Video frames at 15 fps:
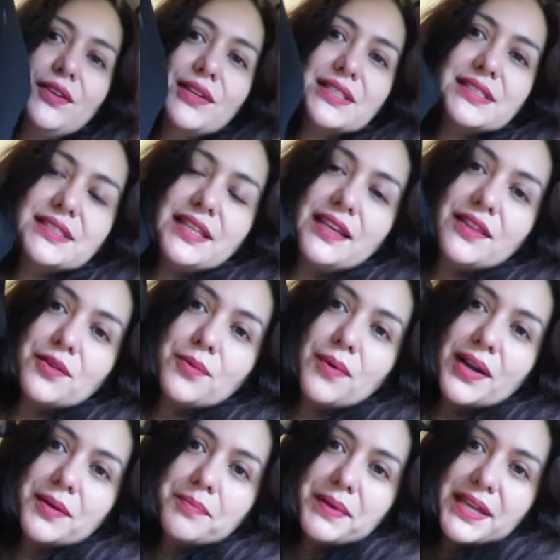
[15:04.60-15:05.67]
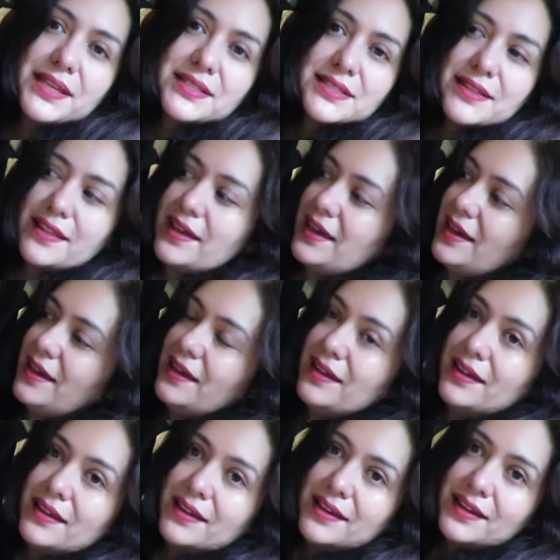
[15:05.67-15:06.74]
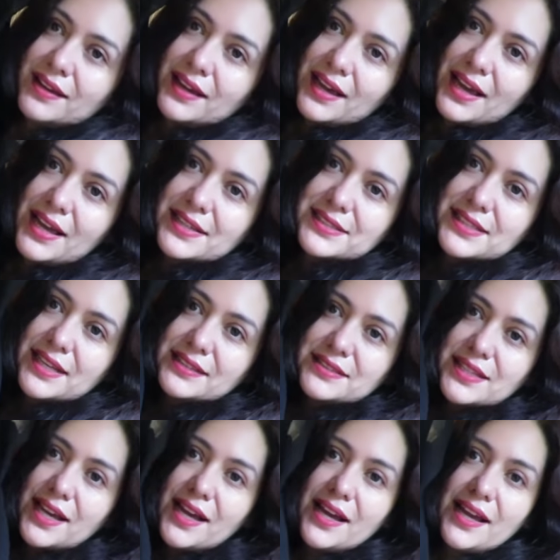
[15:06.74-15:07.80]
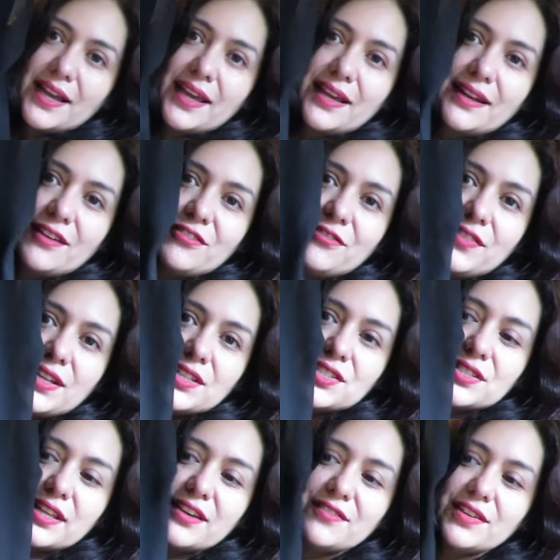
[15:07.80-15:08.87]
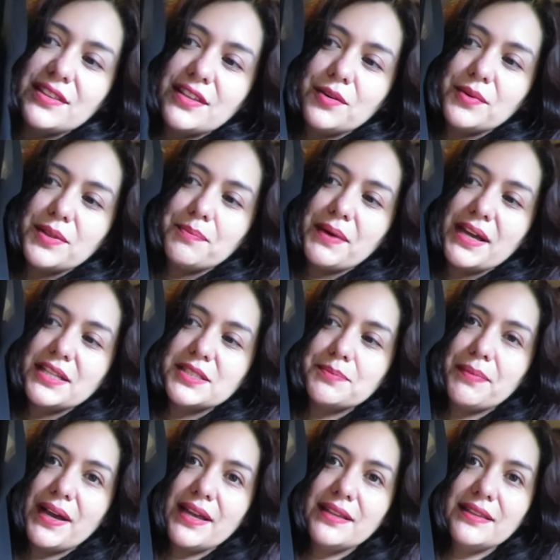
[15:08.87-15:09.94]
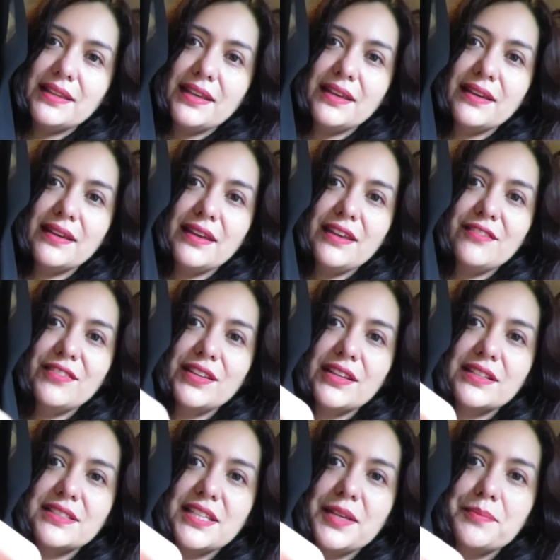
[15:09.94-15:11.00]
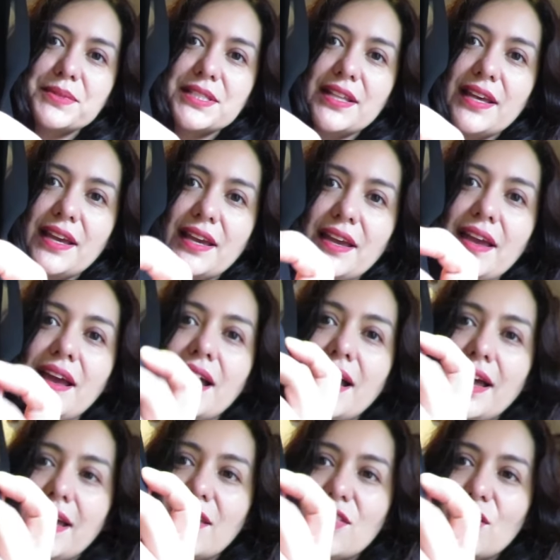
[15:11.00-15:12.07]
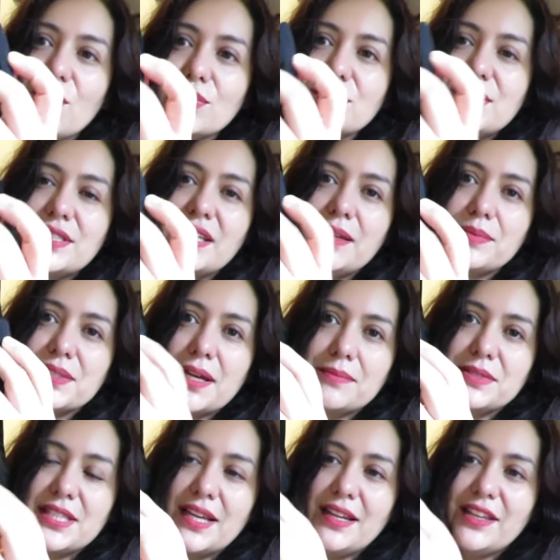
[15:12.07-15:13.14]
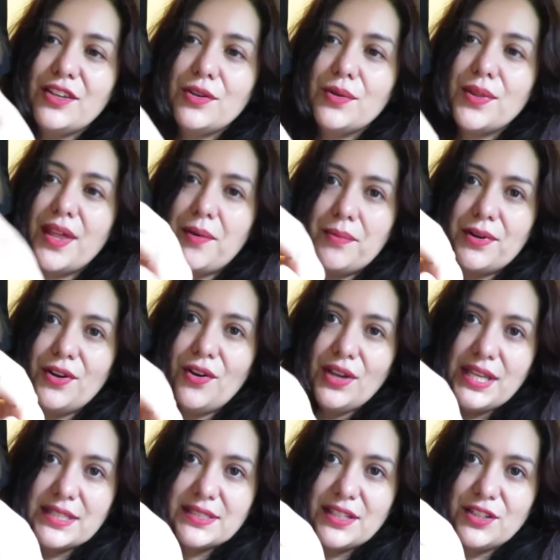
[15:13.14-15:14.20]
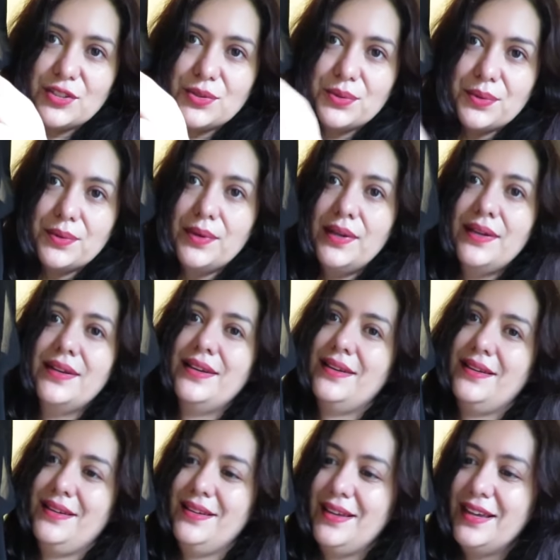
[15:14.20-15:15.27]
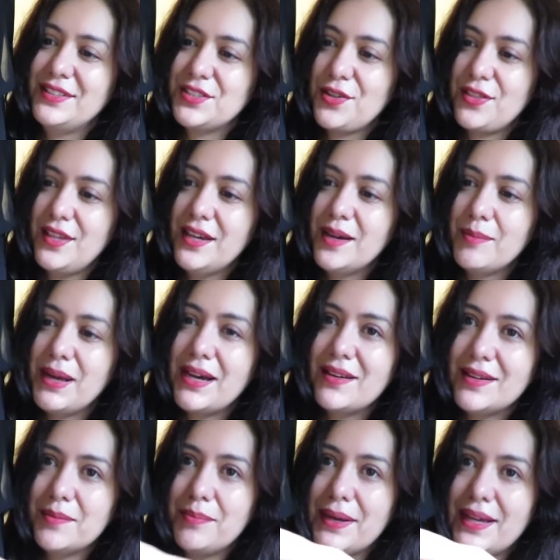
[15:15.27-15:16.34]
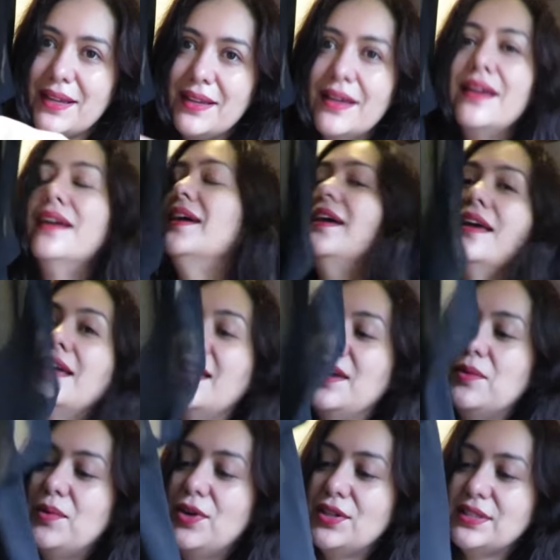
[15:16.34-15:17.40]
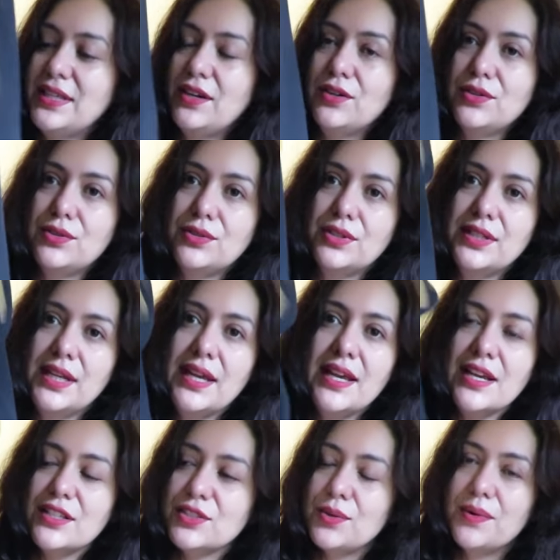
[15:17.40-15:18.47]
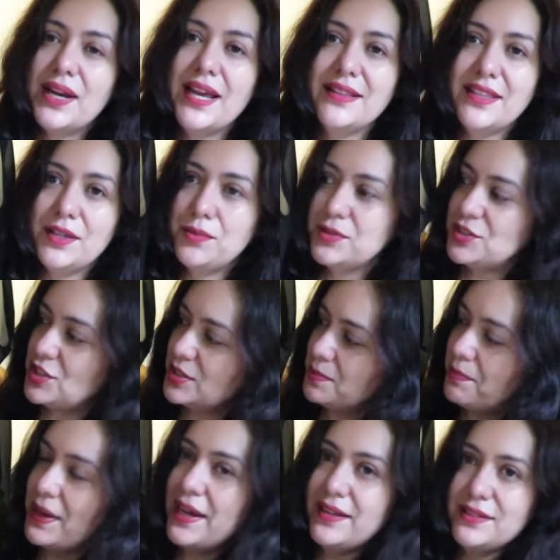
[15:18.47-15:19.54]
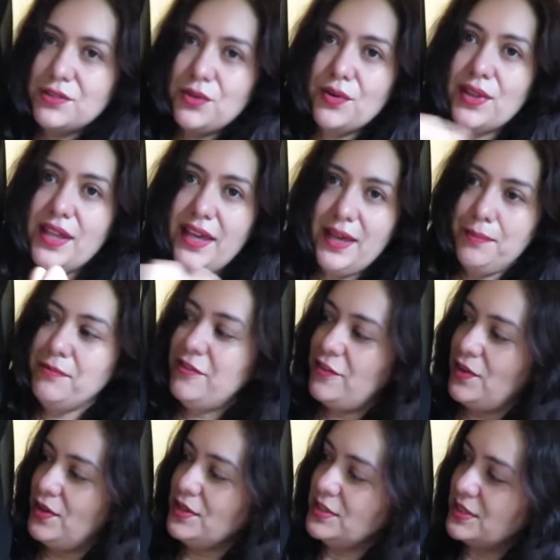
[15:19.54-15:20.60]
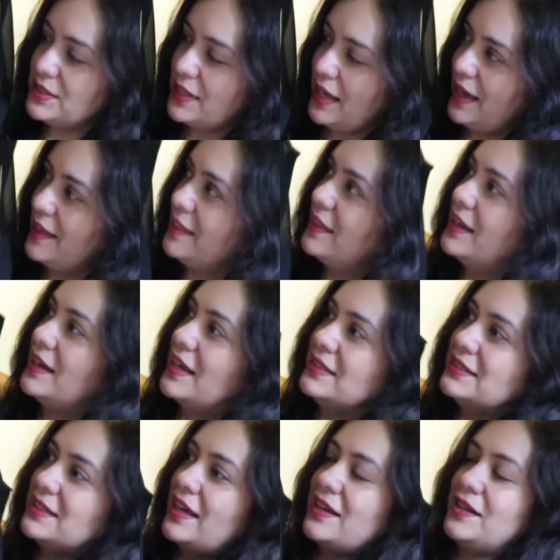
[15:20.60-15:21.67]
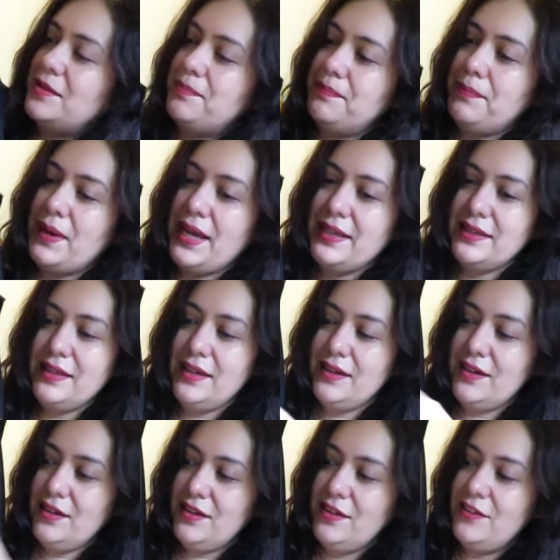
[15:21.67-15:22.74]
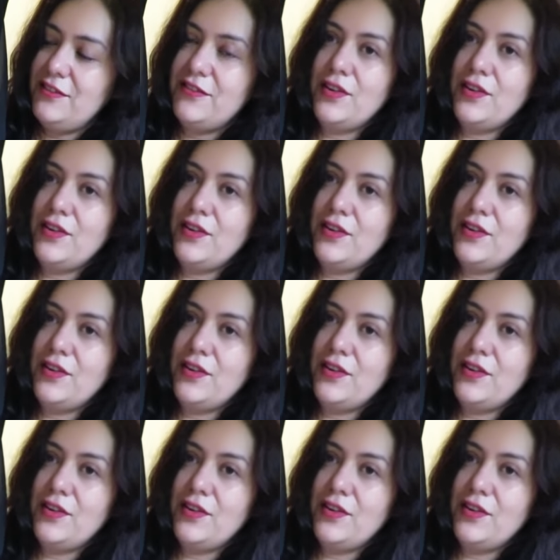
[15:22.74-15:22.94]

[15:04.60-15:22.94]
You can see the one piece there has that tie and I've finished everything with bias binding, even the tips there. Those tips, I'm telling you, they were not easy to do. I had to think about it, but it worked out good. So what I did was just bind all the hem first and then I started binding